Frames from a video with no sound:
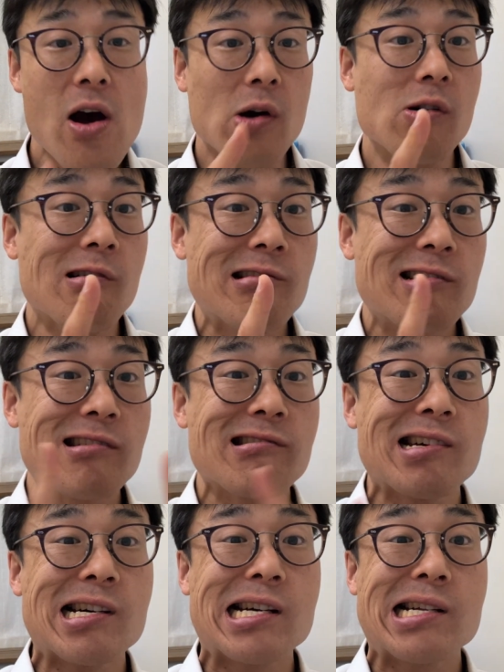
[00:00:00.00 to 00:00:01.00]
or
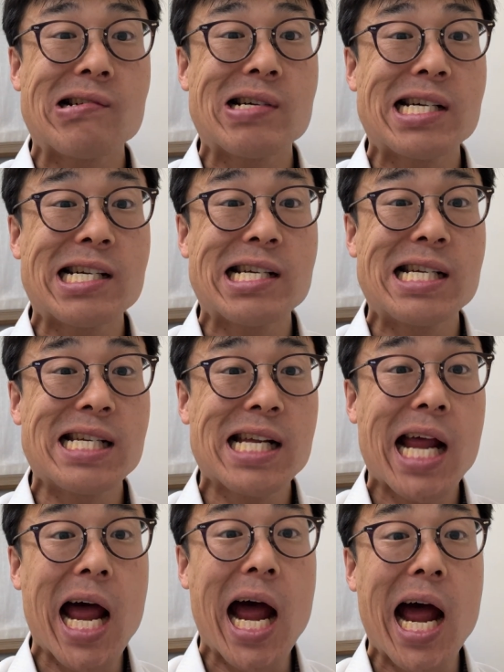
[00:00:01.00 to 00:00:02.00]
sideways,
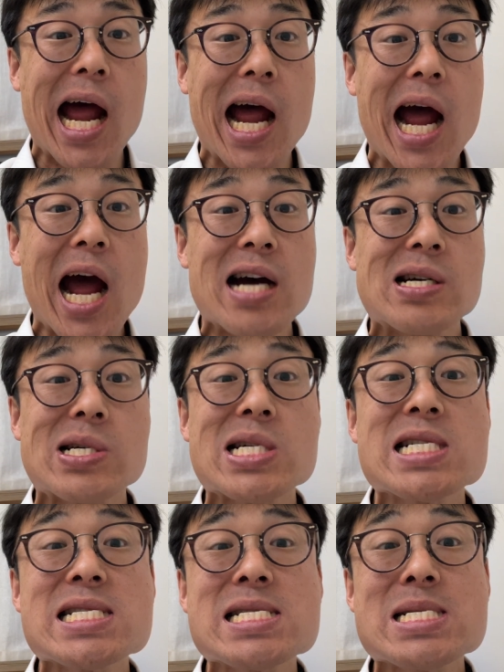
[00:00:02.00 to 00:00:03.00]

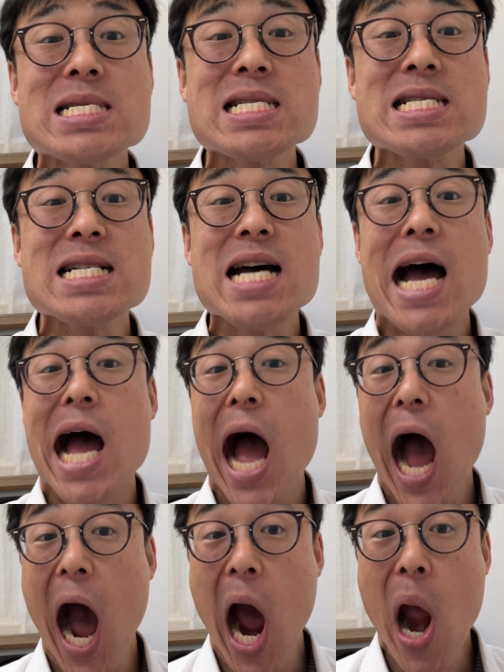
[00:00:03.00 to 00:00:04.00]
forward,
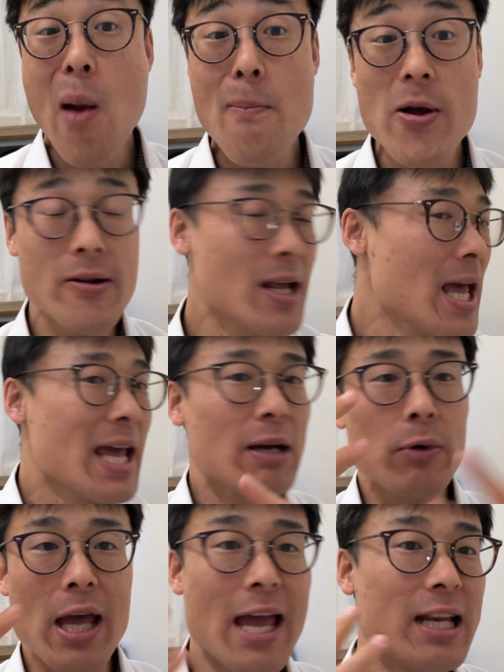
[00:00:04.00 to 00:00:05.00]
open,
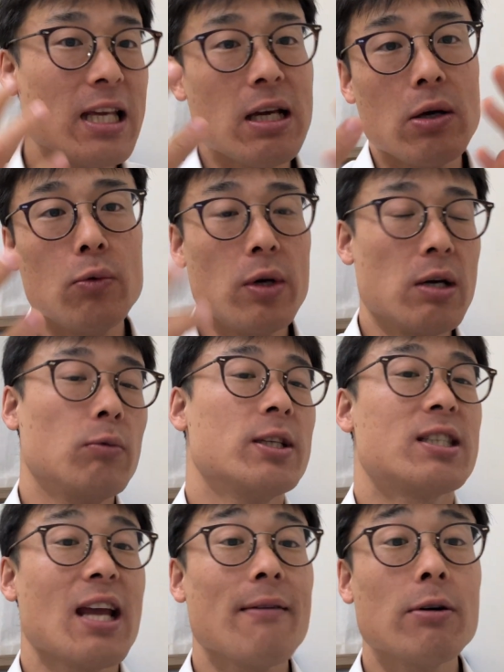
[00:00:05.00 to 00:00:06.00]

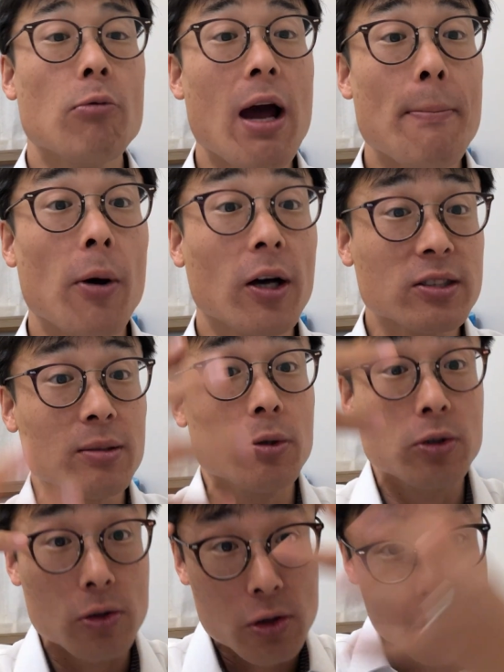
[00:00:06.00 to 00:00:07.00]
whichever way possible
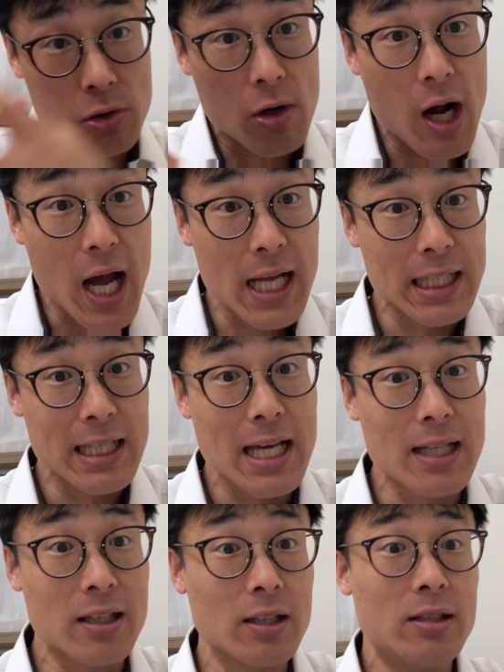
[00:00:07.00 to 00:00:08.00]
to try and
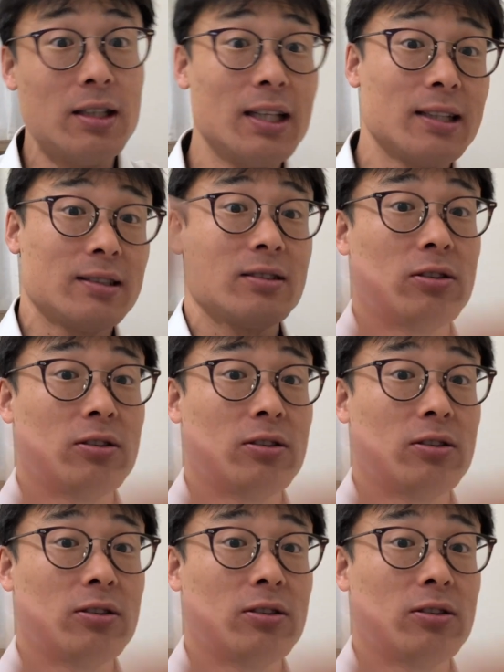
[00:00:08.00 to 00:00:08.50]
get the disc